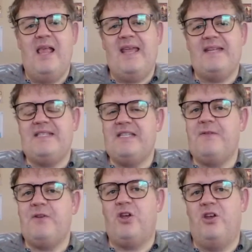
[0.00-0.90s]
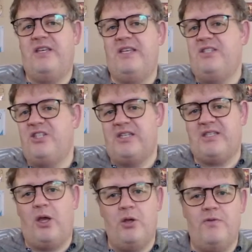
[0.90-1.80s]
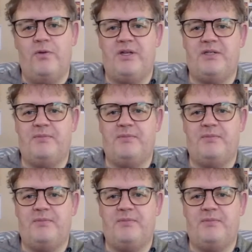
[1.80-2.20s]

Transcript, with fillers: It's as if Kirk is just over it.